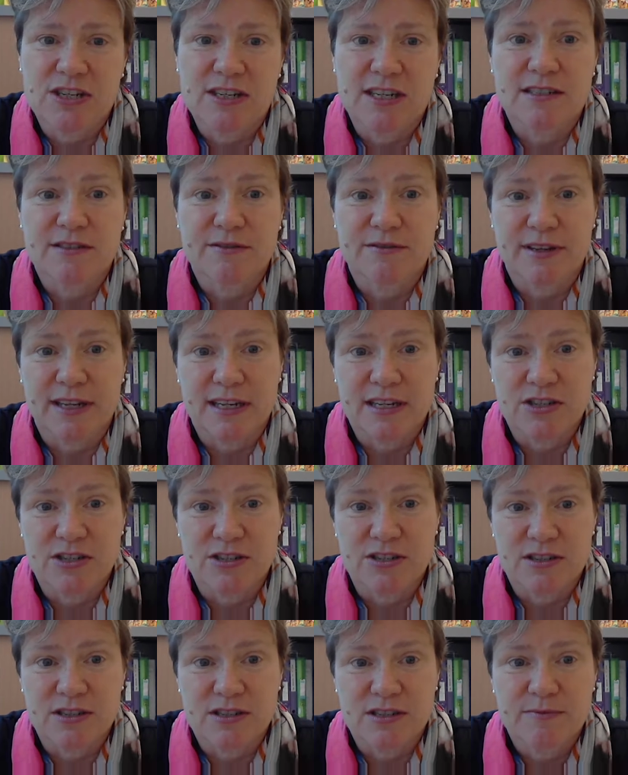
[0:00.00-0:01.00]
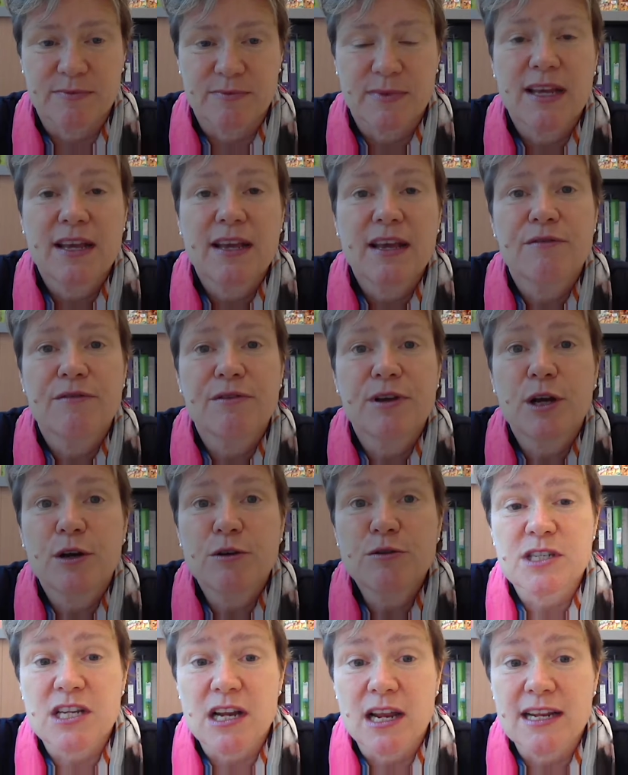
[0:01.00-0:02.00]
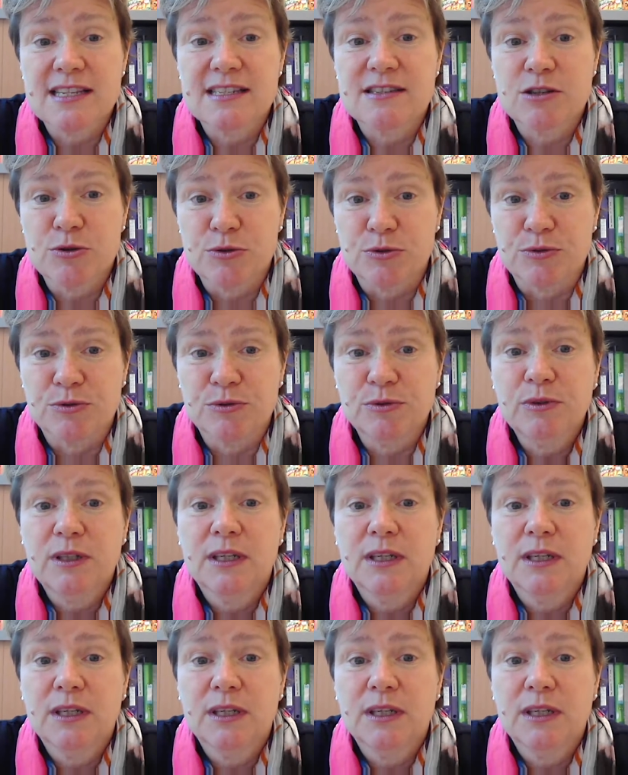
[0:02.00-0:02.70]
interventions. If we go to slide 2,